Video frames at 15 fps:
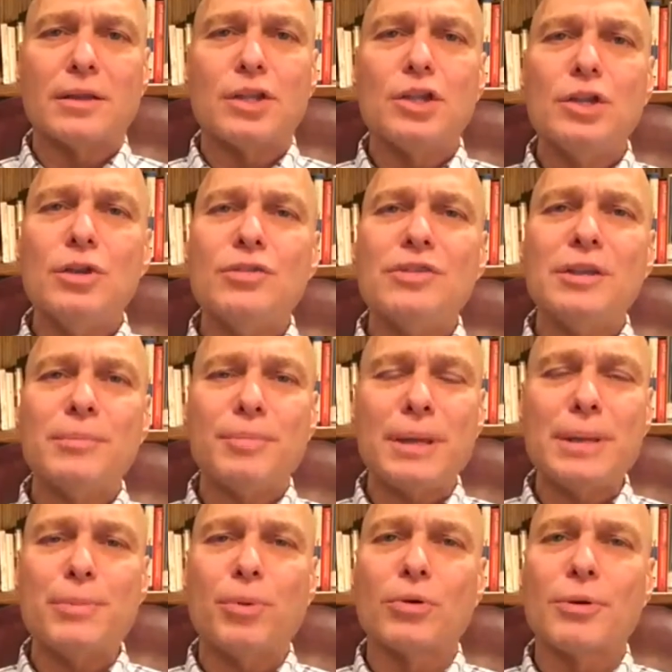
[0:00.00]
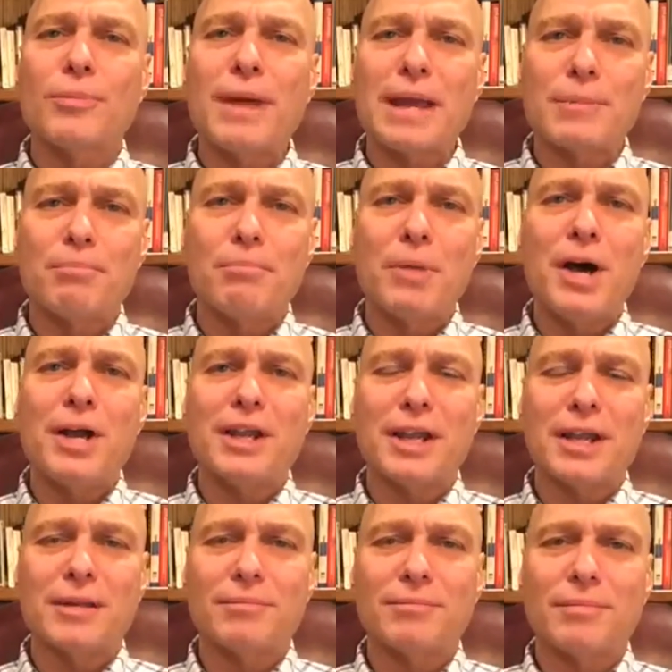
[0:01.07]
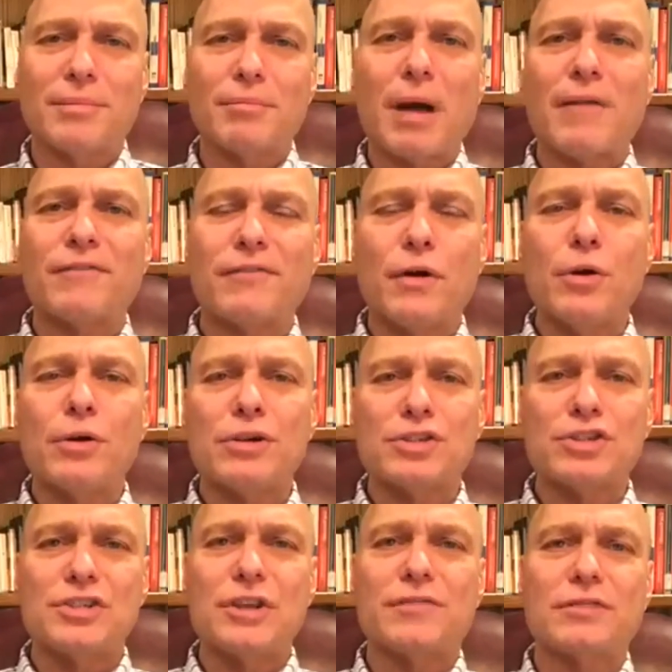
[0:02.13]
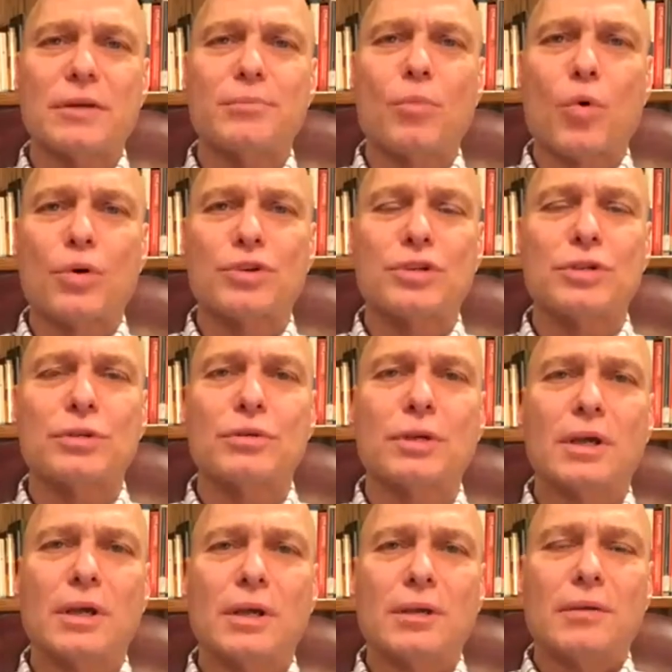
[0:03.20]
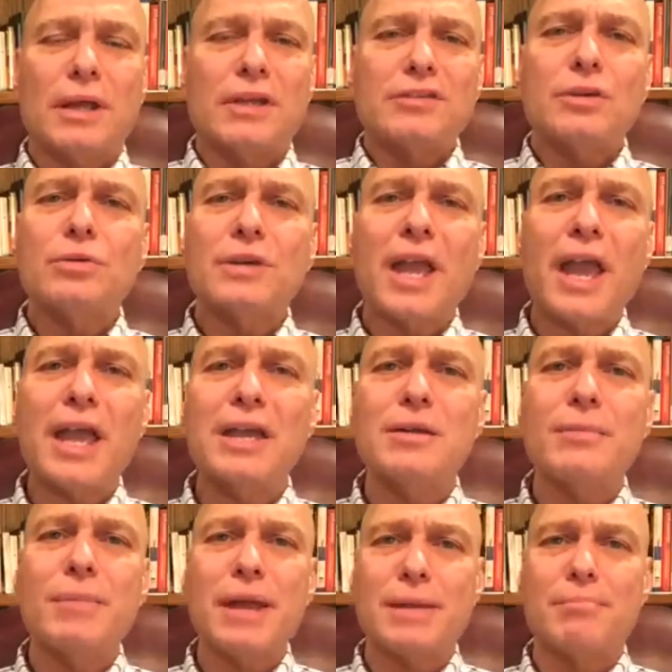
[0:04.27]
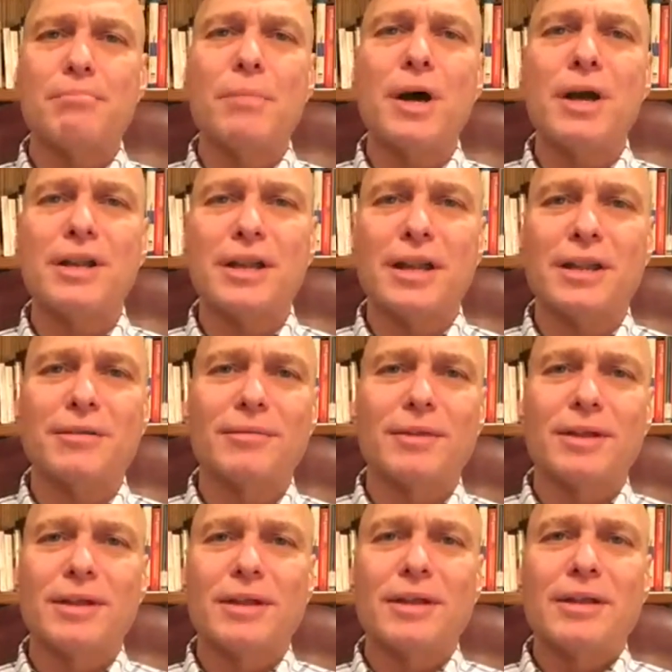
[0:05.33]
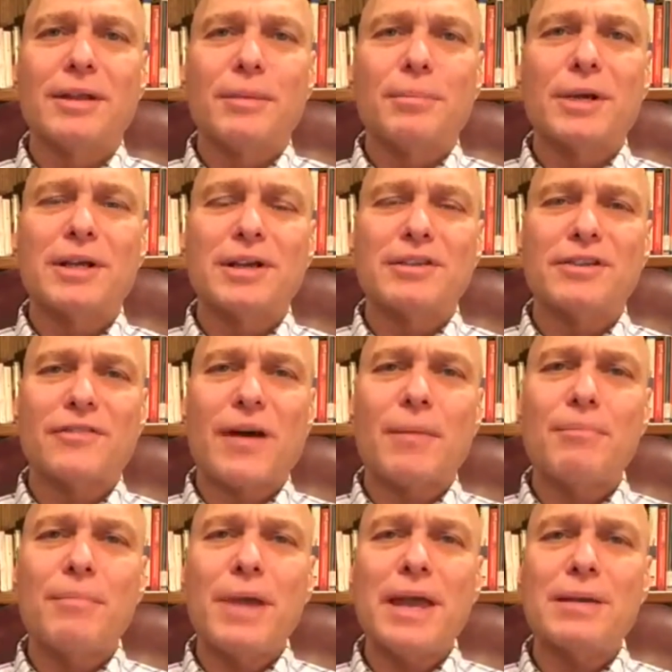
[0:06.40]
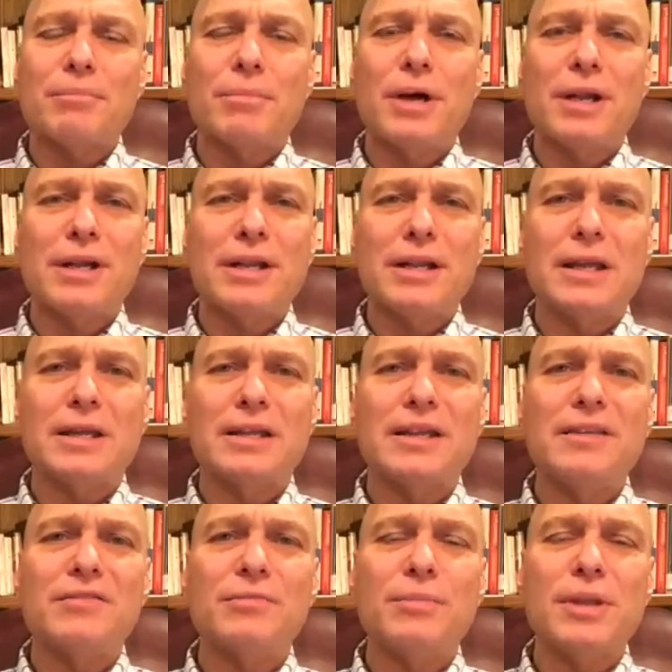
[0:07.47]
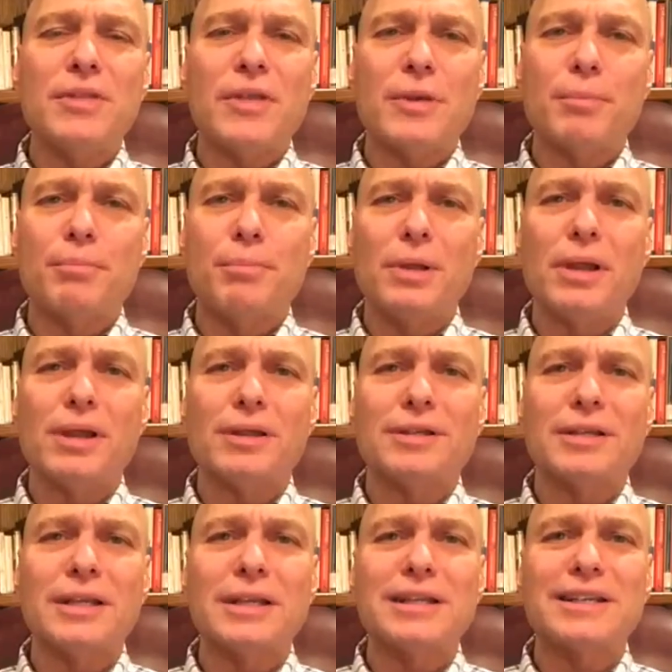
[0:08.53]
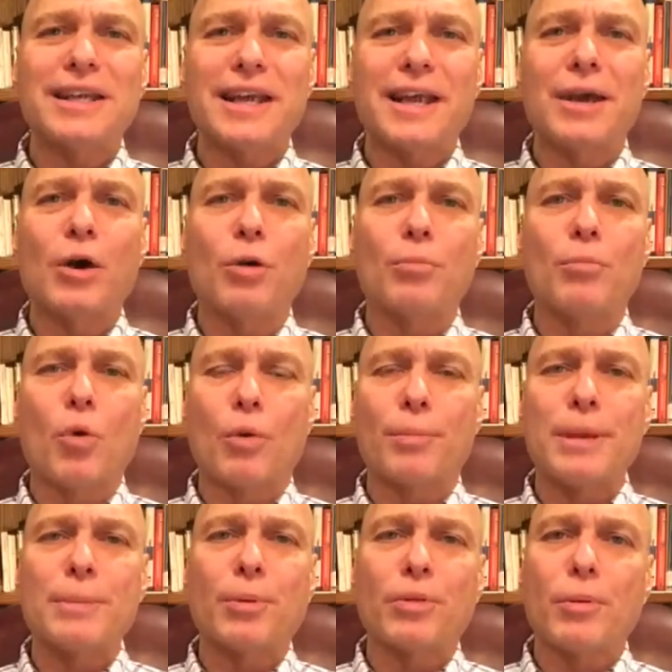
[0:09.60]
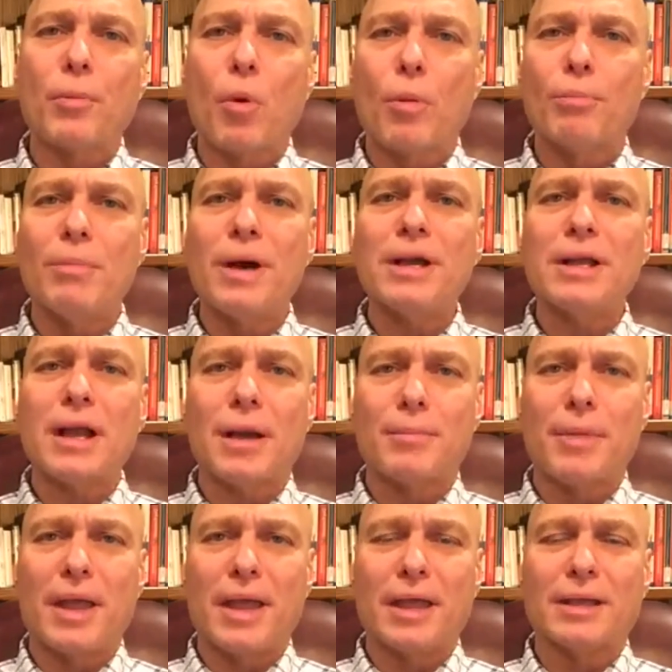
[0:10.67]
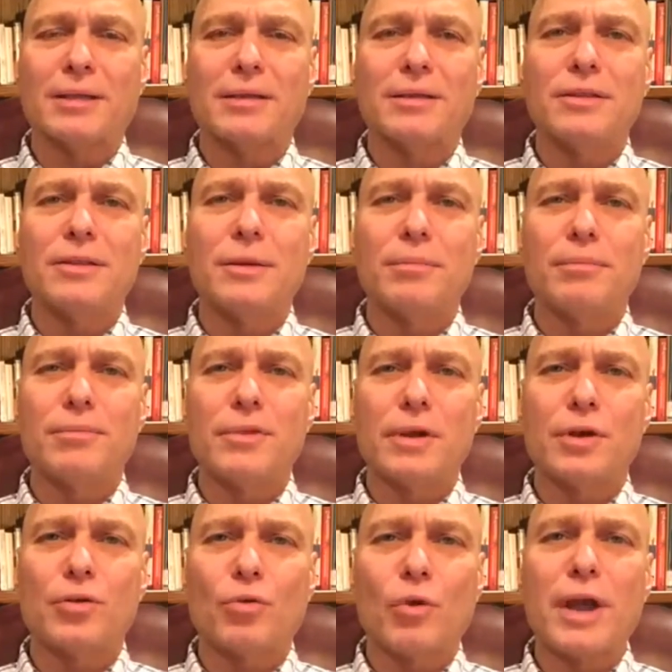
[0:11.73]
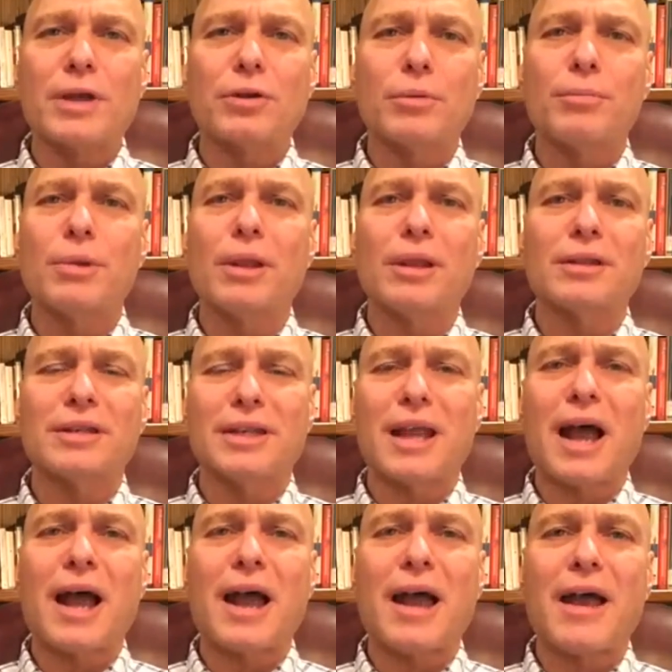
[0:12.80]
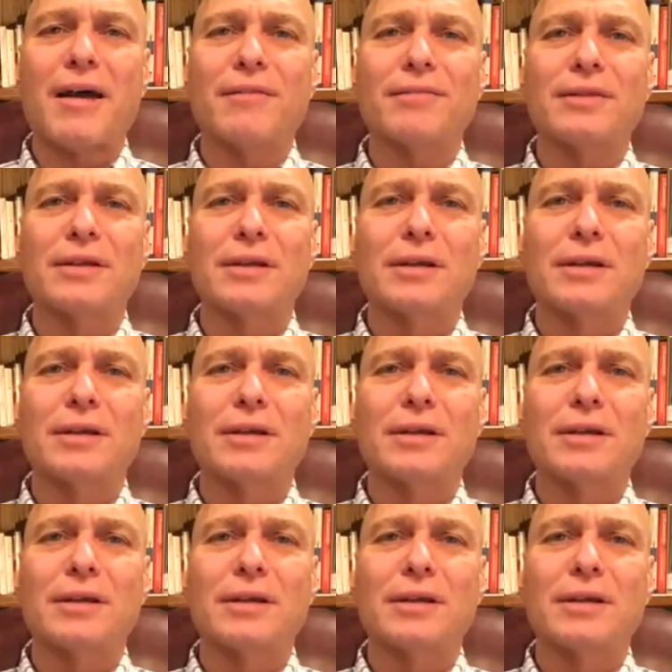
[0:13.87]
using people to make money, my focus shifted more to, it's okay to make money, because if I make money, it gives me the ability to help more people. The more money I make, the greater ability I have